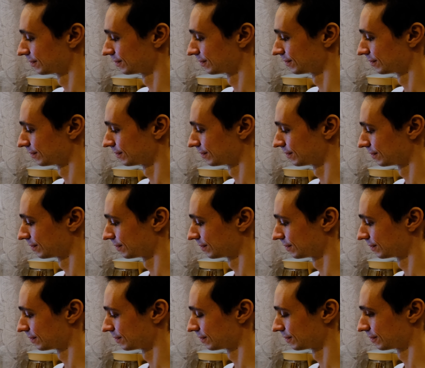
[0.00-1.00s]

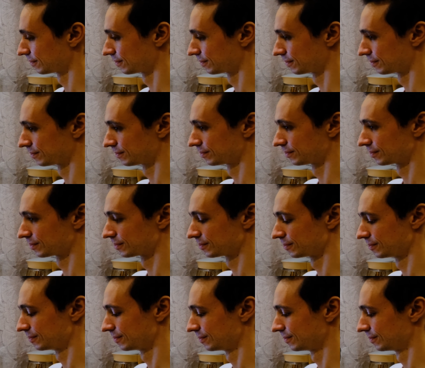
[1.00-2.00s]

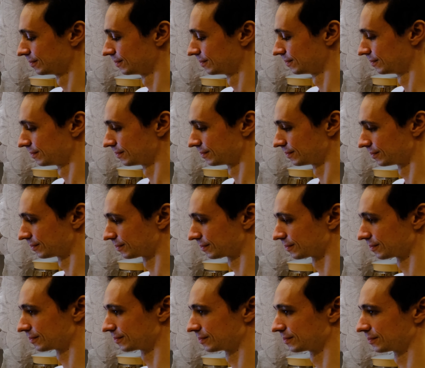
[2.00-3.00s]

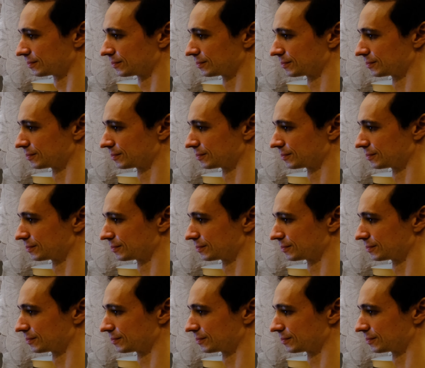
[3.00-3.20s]
The person shown says nothing.